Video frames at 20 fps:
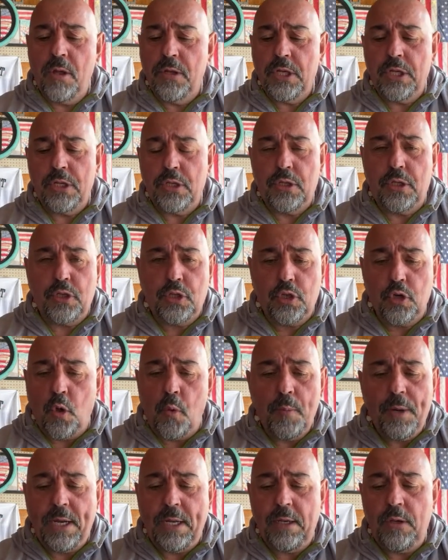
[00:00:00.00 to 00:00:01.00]

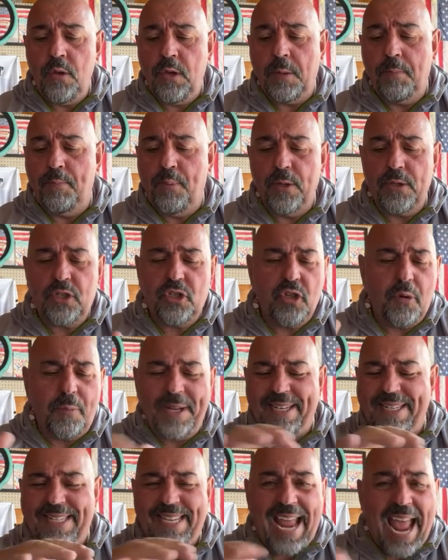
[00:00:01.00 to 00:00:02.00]
you can put so
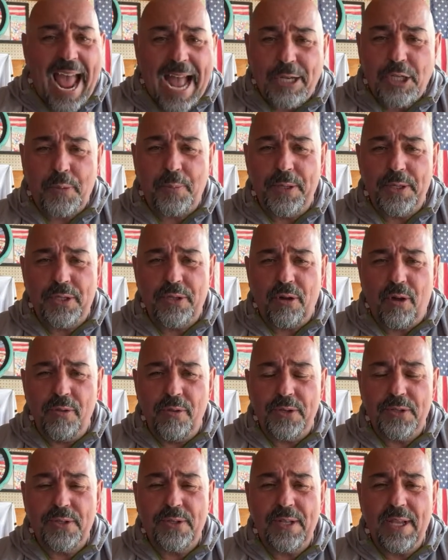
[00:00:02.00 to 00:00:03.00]
many attachments on
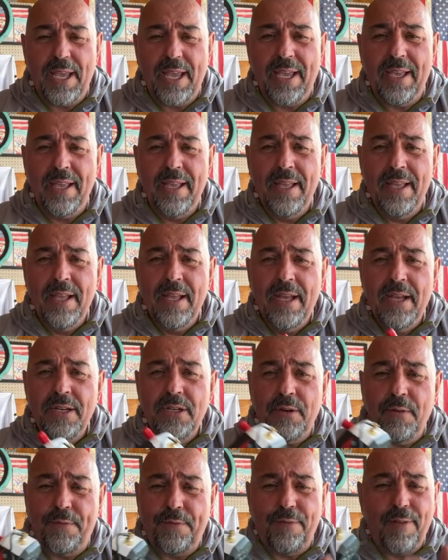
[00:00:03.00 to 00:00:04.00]
this thing
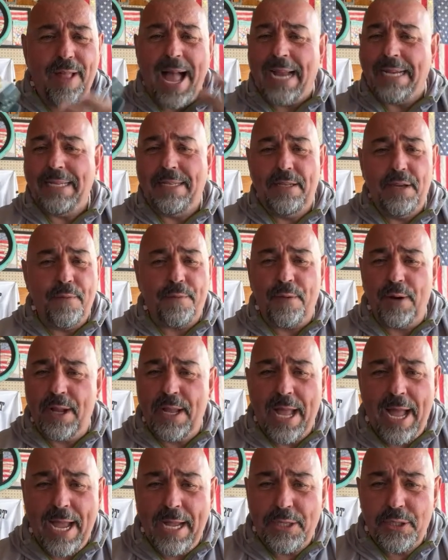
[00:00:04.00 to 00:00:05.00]
to fly different
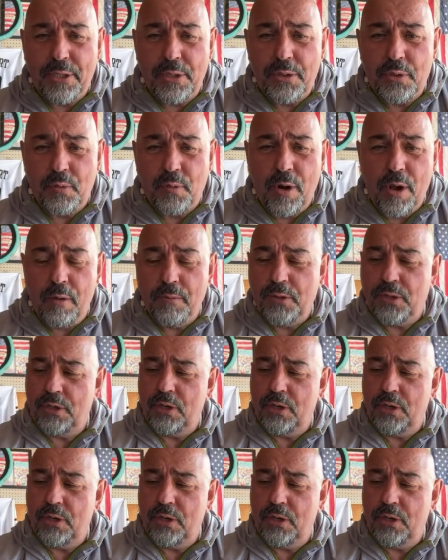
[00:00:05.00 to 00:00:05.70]
kinds of drones.